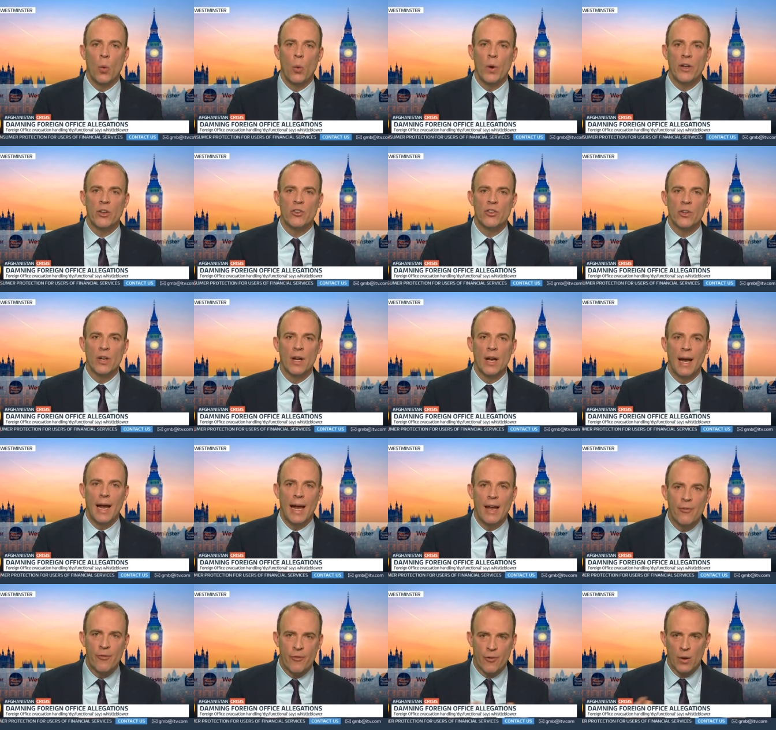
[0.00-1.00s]
which
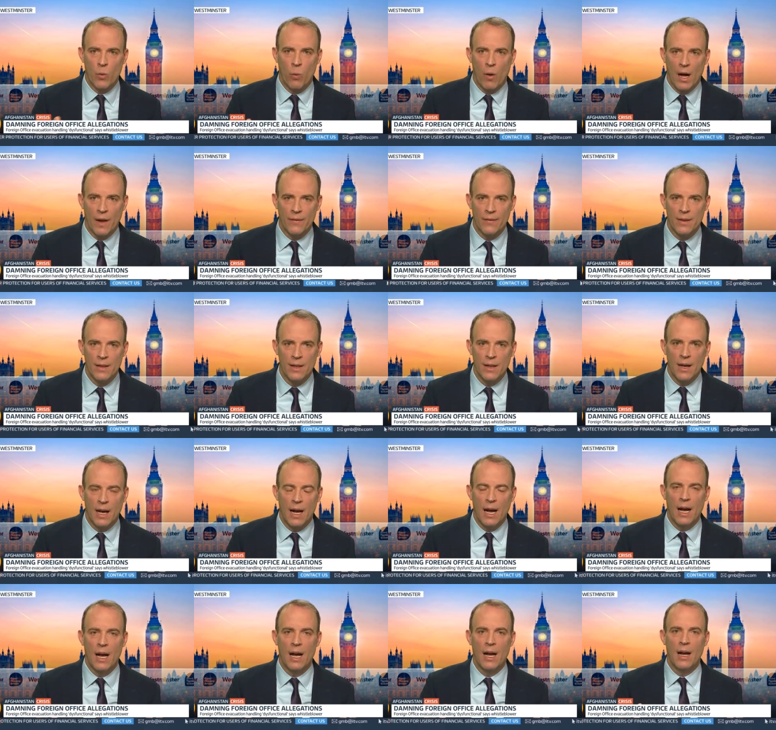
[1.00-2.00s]
everyone,
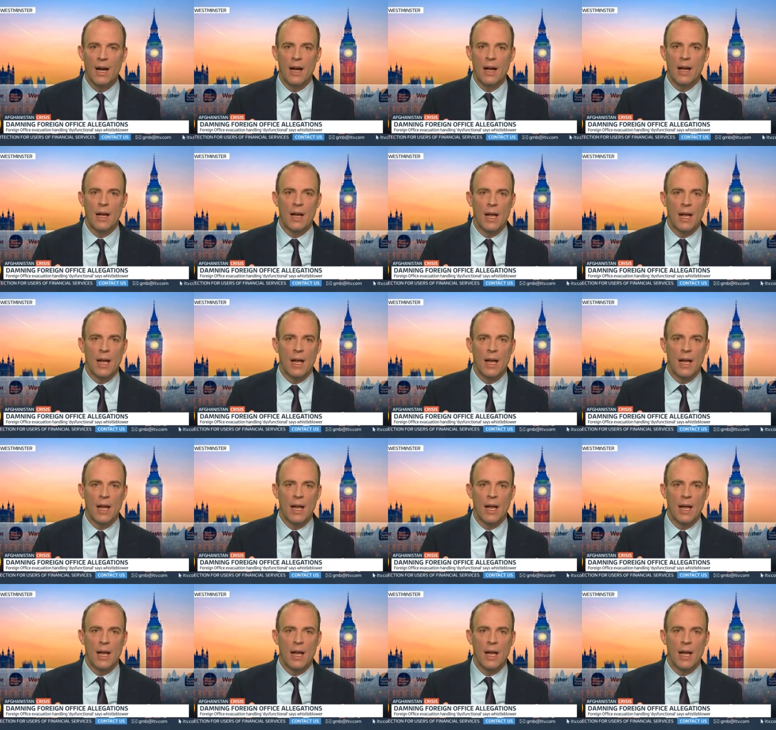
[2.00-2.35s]
uh,